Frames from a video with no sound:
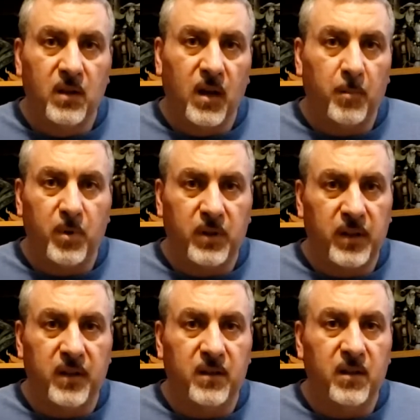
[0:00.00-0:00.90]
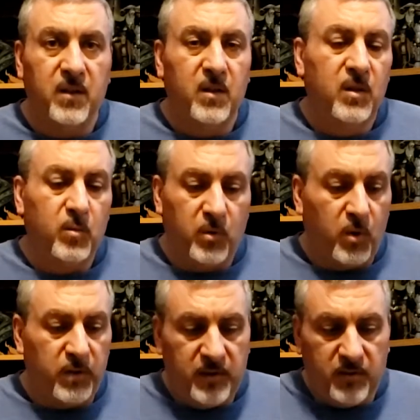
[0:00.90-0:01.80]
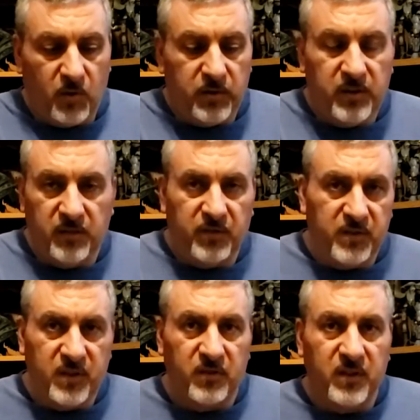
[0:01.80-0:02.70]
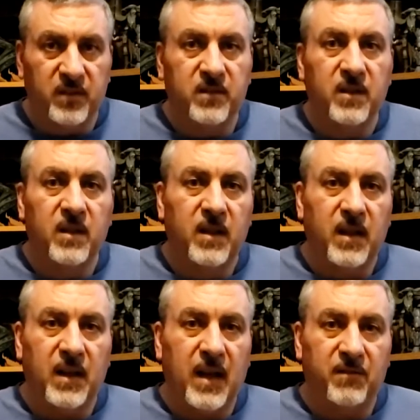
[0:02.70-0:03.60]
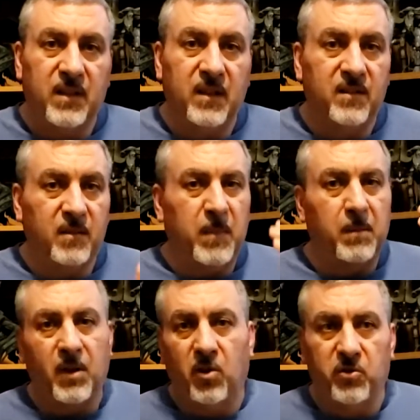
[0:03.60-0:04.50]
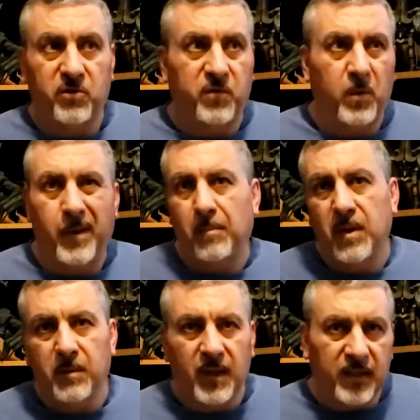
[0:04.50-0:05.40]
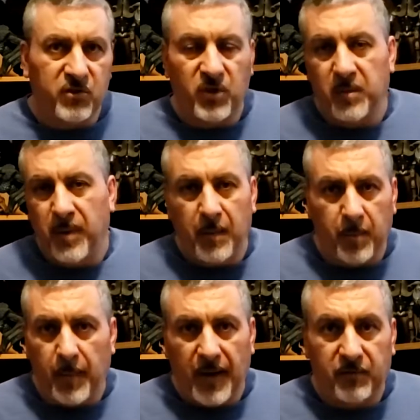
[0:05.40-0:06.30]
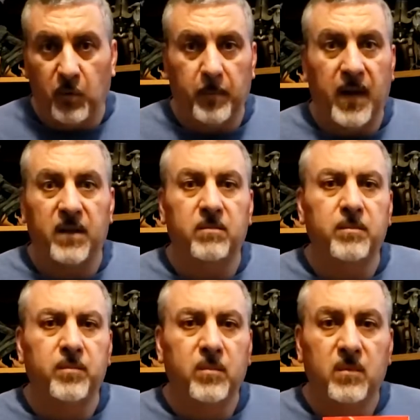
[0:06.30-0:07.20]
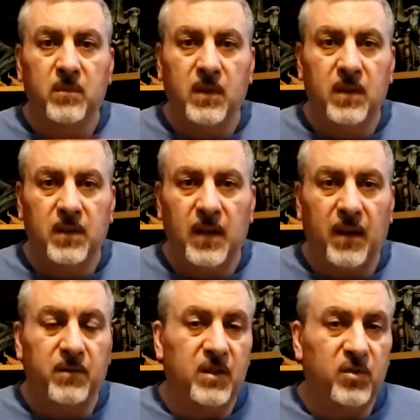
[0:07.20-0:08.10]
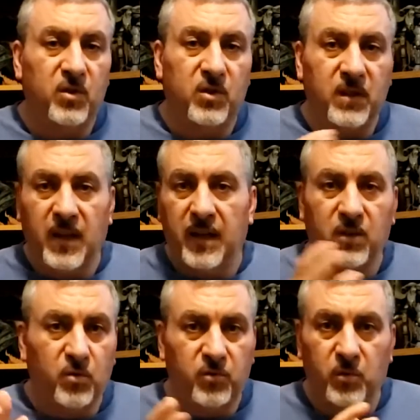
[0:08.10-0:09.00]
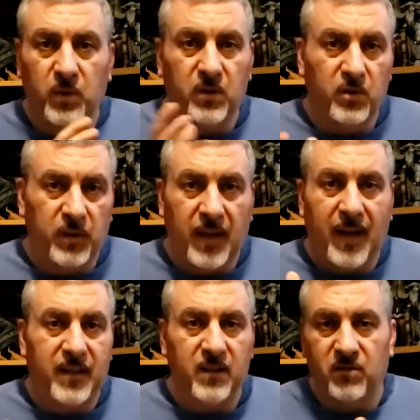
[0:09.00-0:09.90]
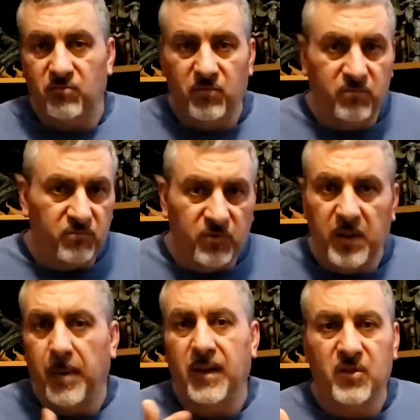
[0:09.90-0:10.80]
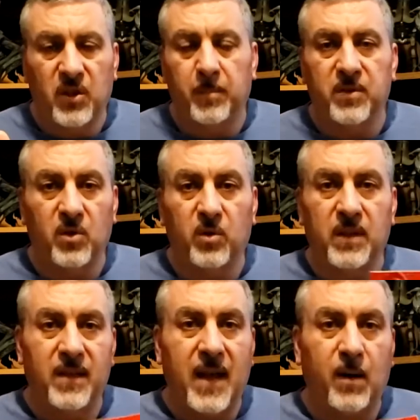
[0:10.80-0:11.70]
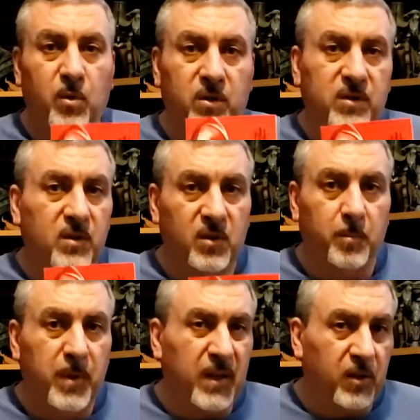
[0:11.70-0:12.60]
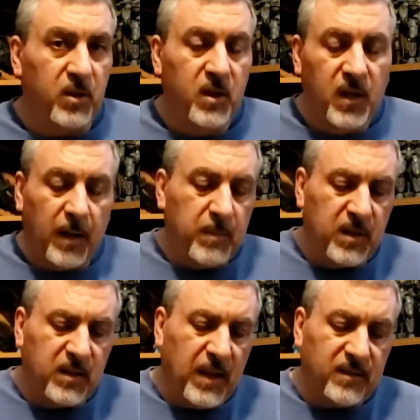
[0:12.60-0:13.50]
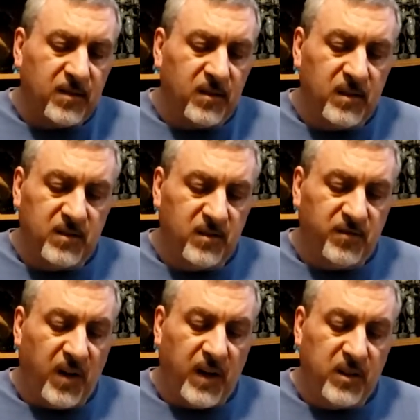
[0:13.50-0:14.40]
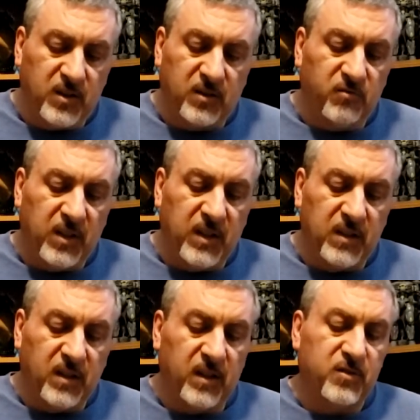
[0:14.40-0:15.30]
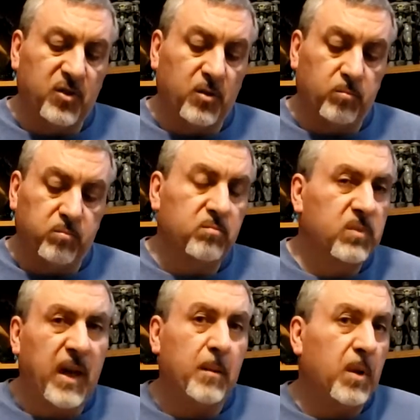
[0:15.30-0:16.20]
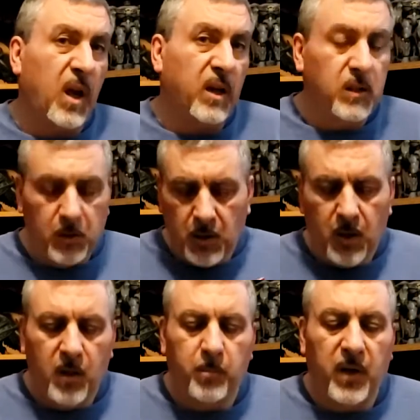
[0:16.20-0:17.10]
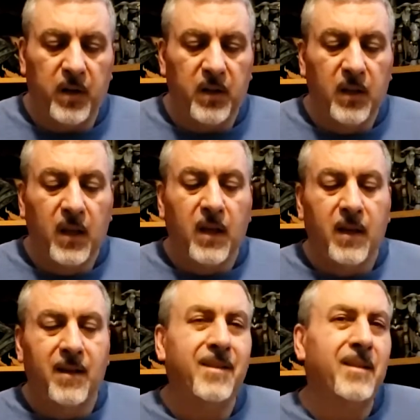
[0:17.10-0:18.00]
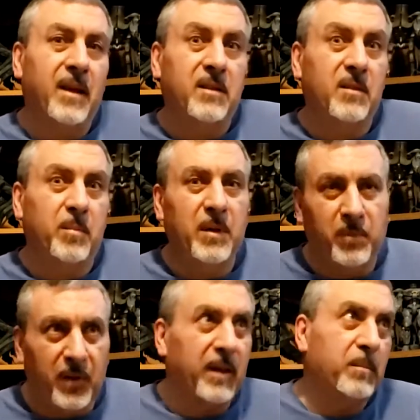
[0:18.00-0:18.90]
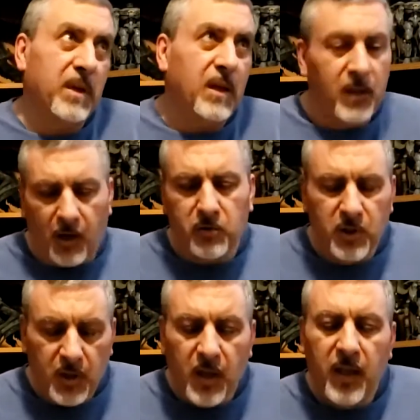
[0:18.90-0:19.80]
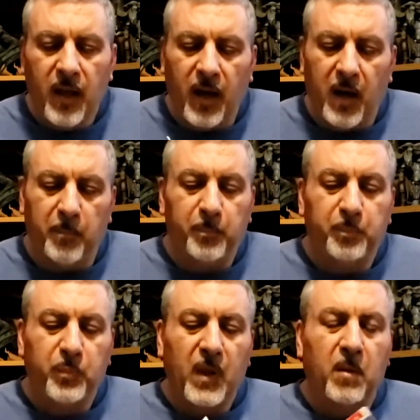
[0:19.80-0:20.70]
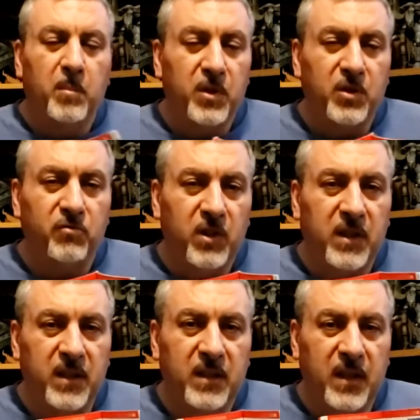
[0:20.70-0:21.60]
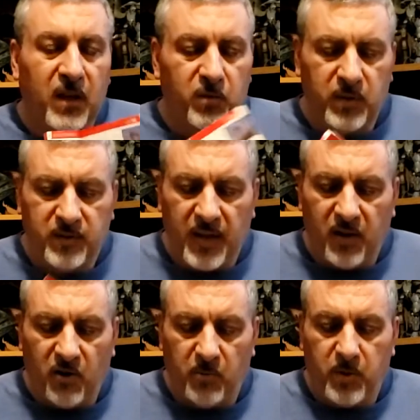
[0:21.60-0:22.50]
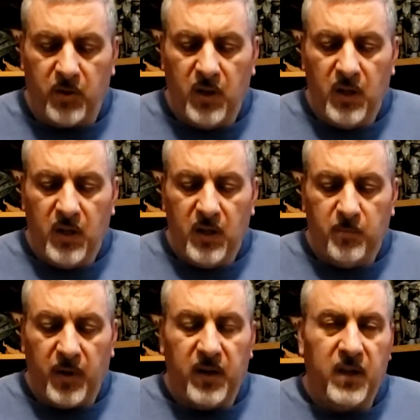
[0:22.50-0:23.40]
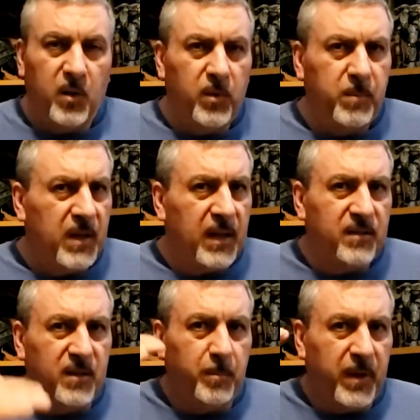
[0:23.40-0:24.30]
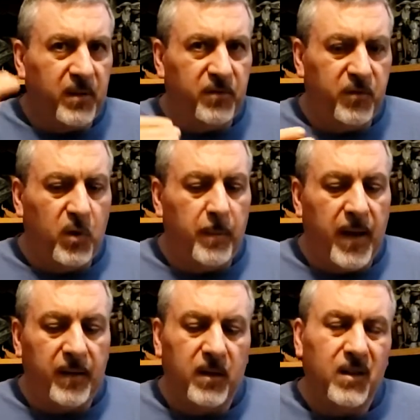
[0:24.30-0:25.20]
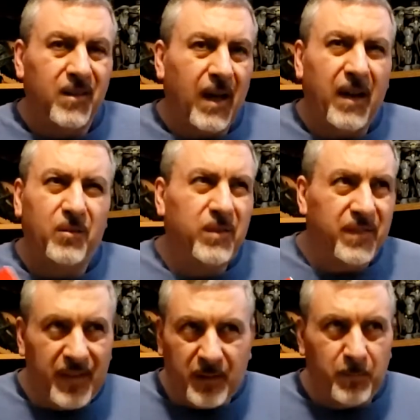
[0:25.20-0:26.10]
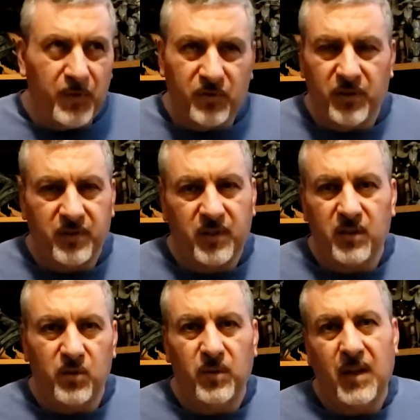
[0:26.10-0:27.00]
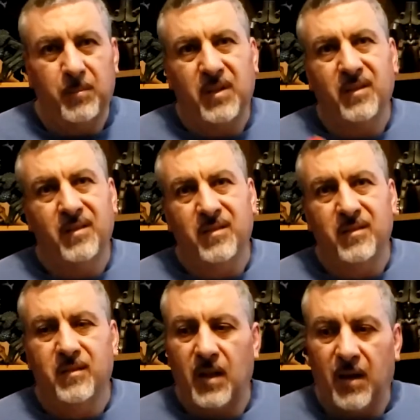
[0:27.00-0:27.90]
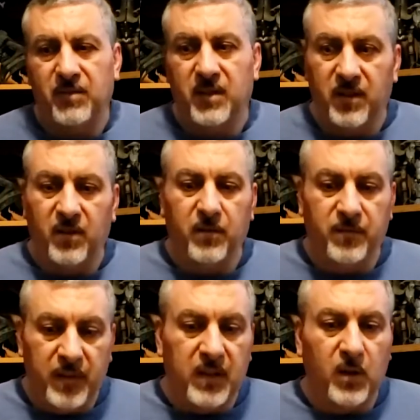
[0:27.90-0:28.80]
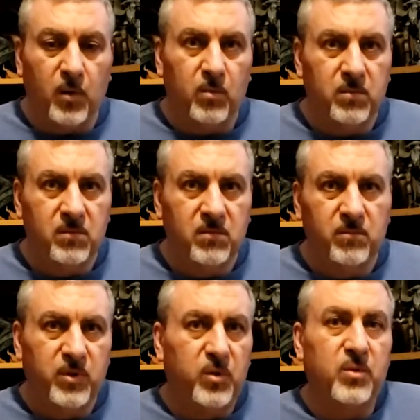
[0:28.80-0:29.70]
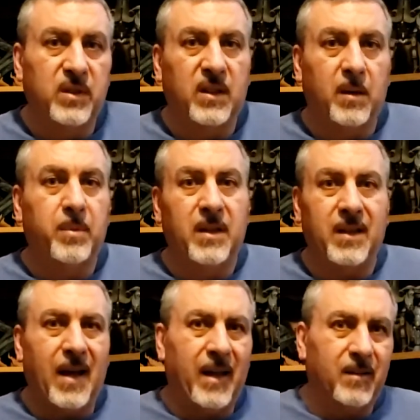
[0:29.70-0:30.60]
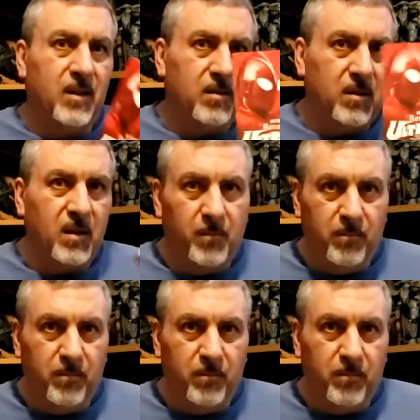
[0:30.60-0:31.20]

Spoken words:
a booklet with all the different series, and have these in maybe a larger format, maybe like a trade paperback format. have these so you can kind of go through it and look at it and read about each episode, and that where it's a little bigger. I mean, the text on this is fine. You can read it unless you're kind of blind, but like some people like me, no. But you can read it, it's not horrible. But it would be nice in a bigger format. I don't think Milk Creek's going to do that because obviously they're a video producing company, not a